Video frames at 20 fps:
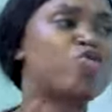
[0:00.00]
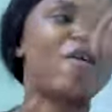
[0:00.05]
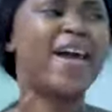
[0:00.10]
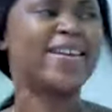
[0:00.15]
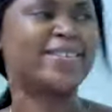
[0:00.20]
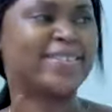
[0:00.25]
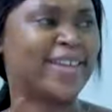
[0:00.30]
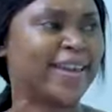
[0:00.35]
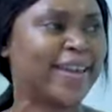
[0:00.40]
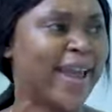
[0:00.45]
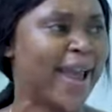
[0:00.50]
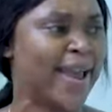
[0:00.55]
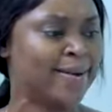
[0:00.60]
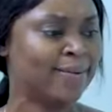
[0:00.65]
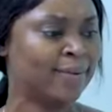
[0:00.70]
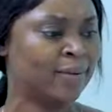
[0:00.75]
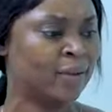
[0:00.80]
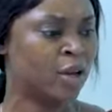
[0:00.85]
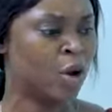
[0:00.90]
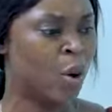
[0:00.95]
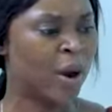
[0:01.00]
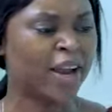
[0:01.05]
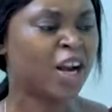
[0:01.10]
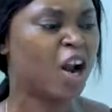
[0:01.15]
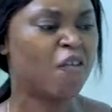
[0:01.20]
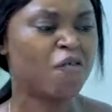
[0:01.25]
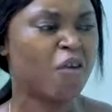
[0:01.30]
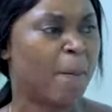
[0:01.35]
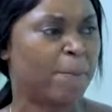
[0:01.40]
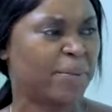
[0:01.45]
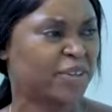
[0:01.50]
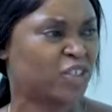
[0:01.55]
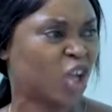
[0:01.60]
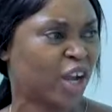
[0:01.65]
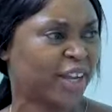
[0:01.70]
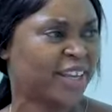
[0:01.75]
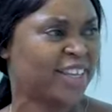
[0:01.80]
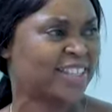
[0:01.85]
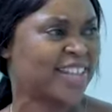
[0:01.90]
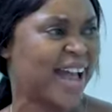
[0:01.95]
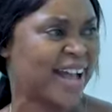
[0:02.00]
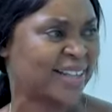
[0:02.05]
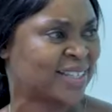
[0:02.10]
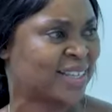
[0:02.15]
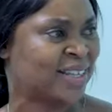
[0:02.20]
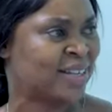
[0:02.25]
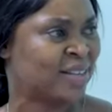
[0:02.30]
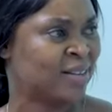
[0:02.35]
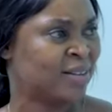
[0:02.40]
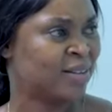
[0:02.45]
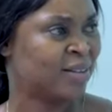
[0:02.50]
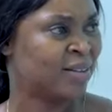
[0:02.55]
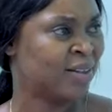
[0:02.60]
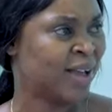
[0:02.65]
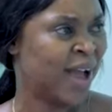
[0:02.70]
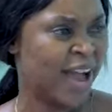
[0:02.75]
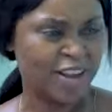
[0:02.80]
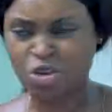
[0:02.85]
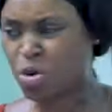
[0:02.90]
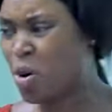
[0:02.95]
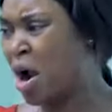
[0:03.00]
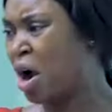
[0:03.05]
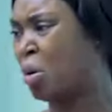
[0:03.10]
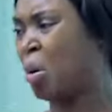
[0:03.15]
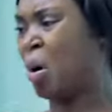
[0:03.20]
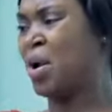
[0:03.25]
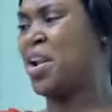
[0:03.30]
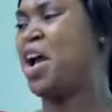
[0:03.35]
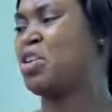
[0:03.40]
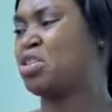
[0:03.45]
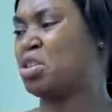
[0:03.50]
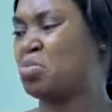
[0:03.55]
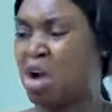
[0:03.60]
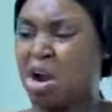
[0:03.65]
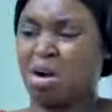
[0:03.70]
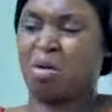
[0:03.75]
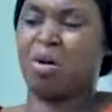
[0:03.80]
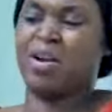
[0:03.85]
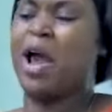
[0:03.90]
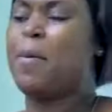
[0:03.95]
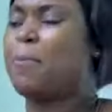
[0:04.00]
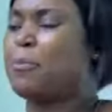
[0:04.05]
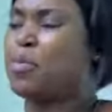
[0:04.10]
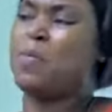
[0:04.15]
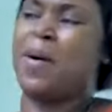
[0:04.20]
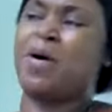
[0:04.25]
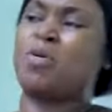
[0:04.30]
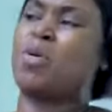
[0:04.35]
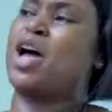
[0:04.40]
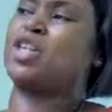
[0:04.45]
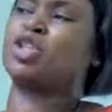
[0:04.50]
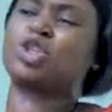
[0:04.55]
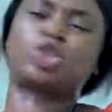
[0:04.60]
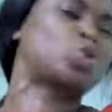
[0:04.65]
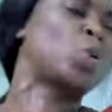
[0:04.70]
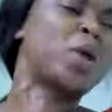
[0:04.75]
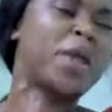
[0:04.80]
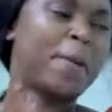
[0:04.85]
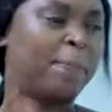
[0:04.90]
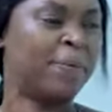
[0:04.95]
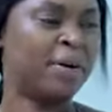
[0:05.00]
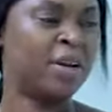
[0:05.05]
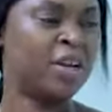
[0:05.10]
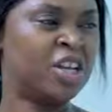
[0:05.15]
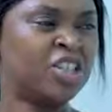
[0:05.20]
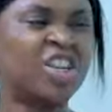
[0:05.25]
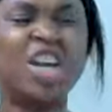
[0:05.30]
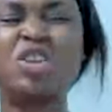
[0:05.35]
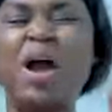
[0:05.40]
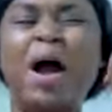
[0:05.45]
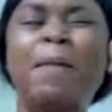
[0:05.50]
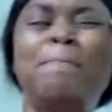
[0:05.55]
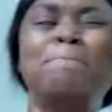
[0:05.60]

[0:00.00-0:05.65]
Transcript: Don't try it again. What kind of rubbish talk is that? I should go and collect broom and go and sweep. She,